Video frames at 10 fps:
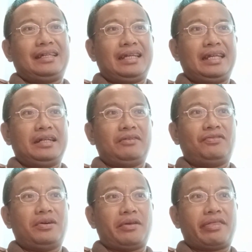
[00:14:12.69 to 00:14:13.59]
in the
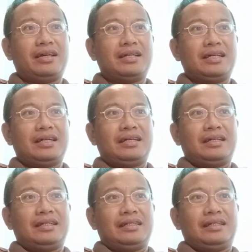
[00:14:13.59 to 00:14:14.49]
fourth
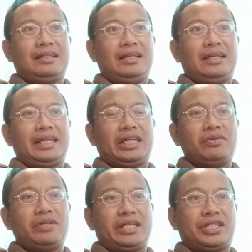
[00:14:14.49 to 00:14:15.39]
learning
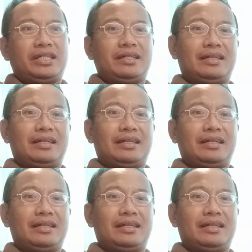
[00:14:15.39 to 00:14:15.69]
unit.